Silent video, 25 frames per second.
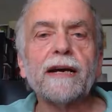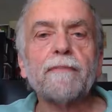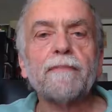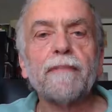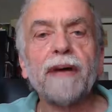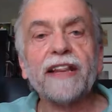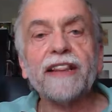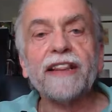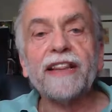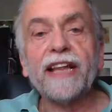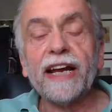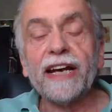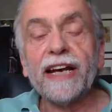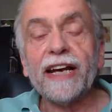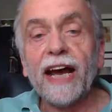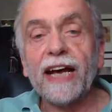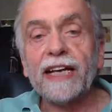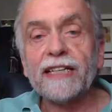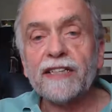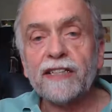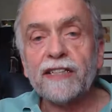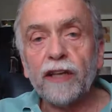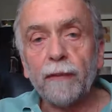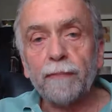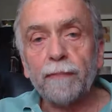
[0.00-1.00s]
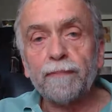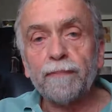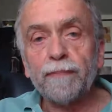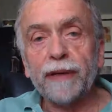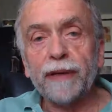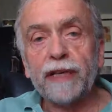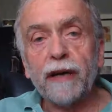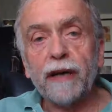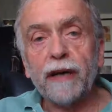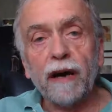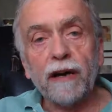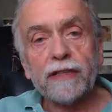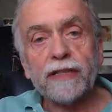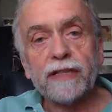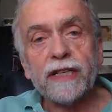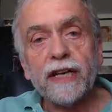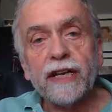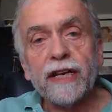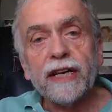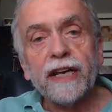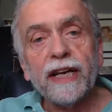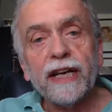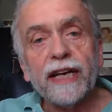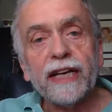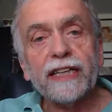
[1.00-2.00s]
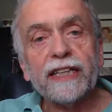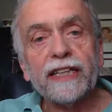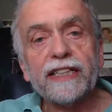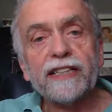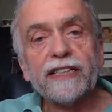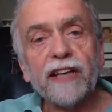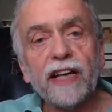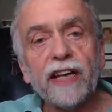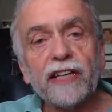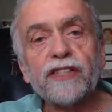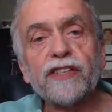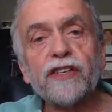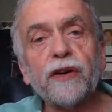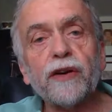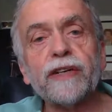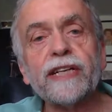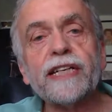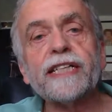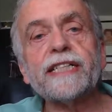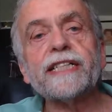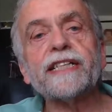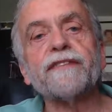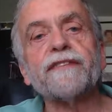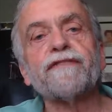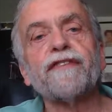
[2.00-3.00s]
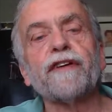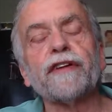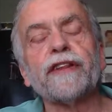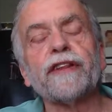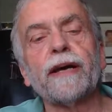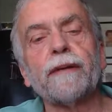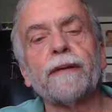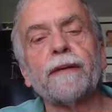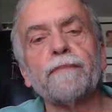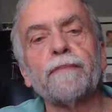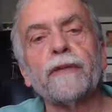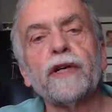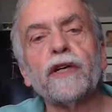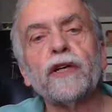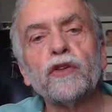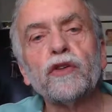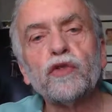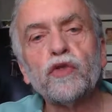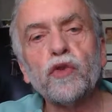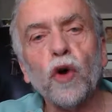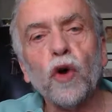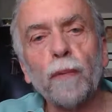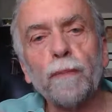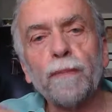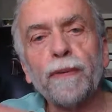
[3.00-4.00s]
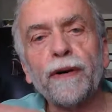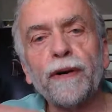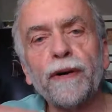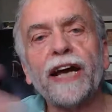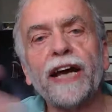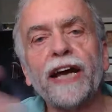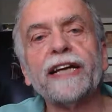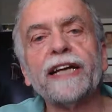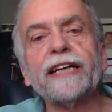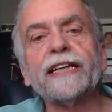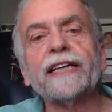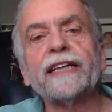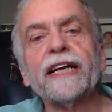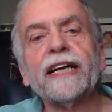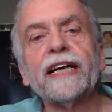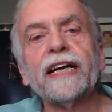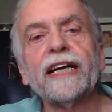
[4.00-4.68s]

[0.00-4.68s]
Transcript: But then I stopped because it is not so easy for them to operate